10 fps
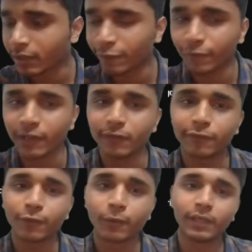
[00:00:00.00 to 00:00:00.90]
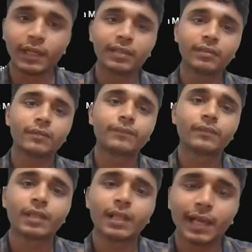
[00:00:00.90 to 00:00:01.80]
are different from that.
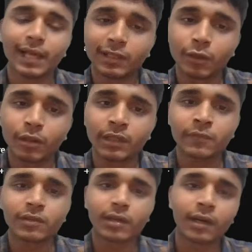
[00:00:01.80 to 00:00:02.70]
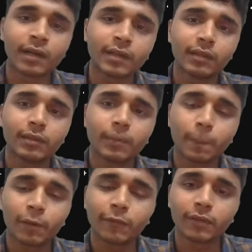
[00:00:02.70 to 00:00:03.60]
Algorithms are
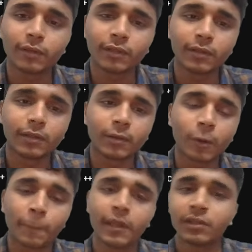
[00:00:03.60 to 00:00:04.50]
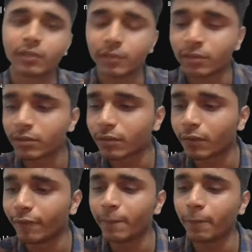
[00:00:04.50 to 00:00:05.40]
operations
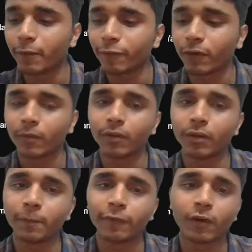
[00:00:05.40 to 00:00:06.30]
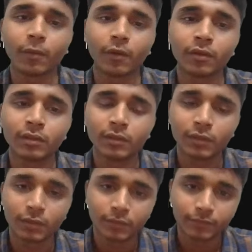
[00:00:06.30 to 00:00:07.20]
we perform on
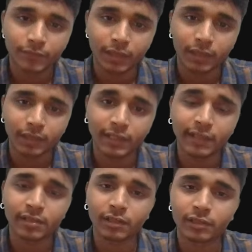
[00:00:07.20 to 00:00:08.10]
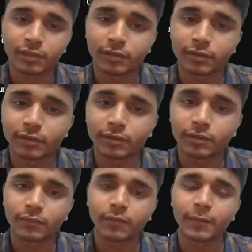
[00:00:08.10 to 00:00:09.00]
data
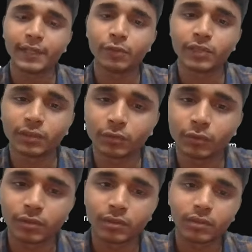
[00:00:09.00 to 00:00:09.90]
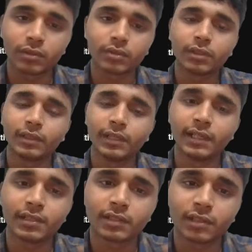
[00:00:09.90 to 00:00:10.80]
structures by using those
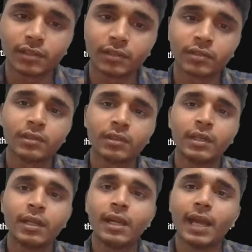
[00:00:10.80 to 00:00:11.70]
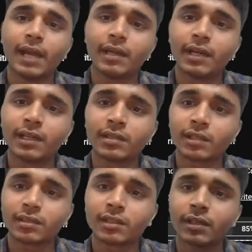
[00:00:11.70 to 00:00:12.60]
data structures. And data
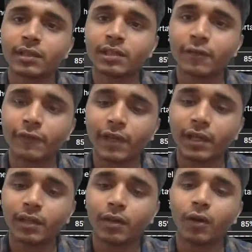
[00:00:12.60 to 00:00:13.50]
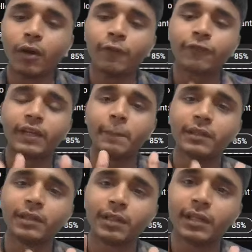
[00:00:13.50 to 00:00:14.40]
structure is a way of keeping the